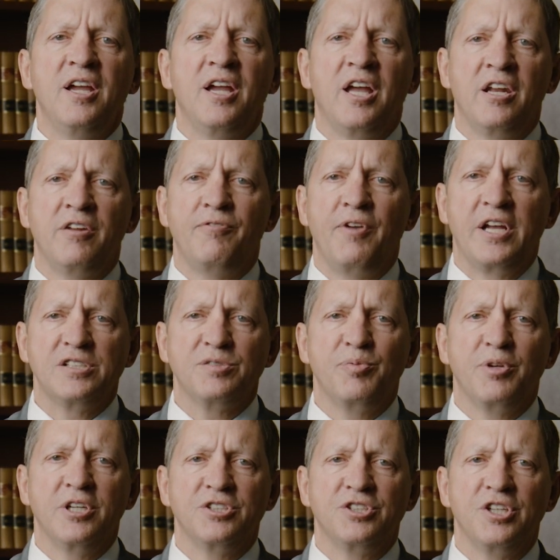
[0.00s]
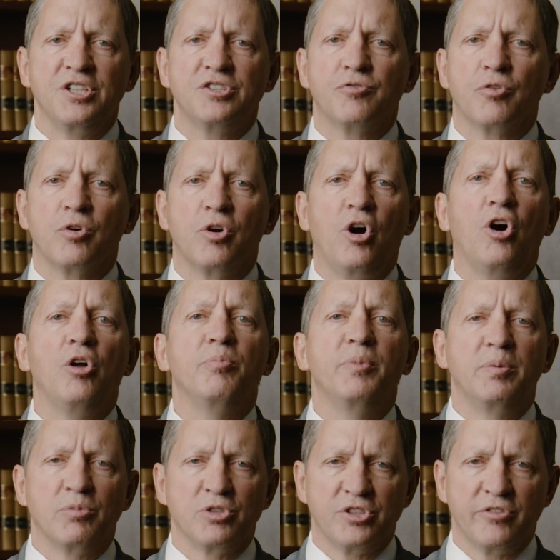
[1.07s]
and advancement exist for all
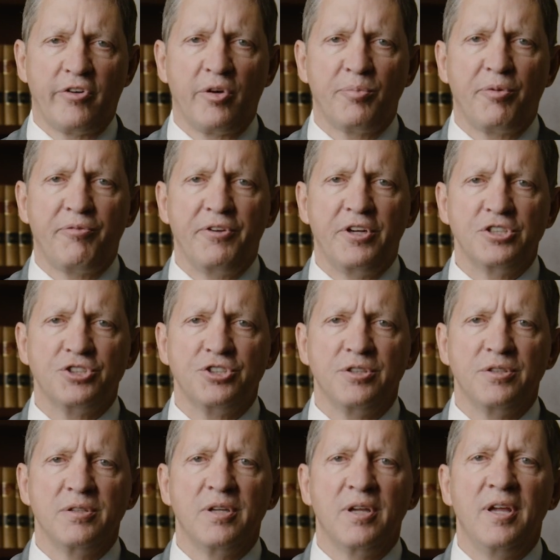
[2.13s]
members of our profession,